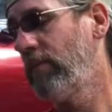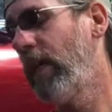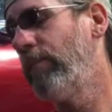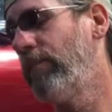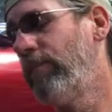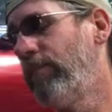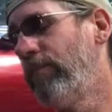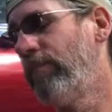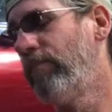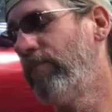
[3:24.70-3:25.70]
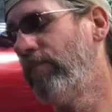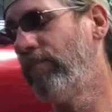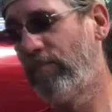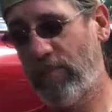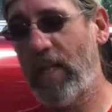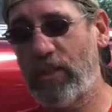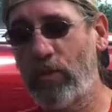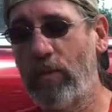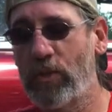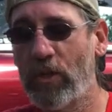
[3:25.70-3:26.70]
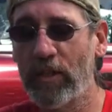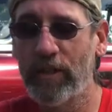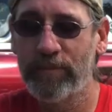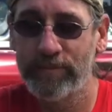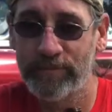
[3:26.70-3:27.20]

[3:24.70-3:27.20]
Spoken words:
Yep. That's cream soda.